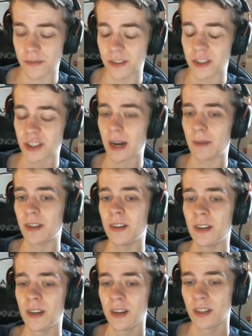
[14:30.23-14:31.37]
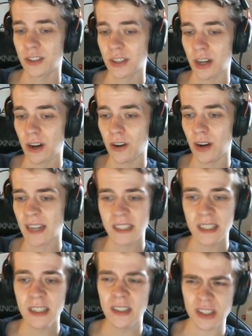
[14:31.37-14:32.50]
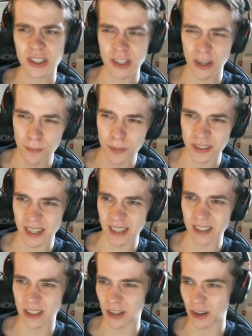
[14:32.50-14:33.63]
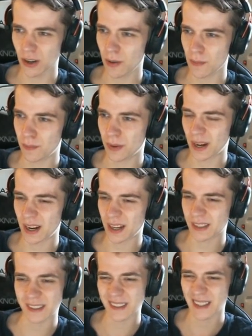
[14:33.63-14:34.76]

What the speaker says: of the Shaman. So I see some potential, but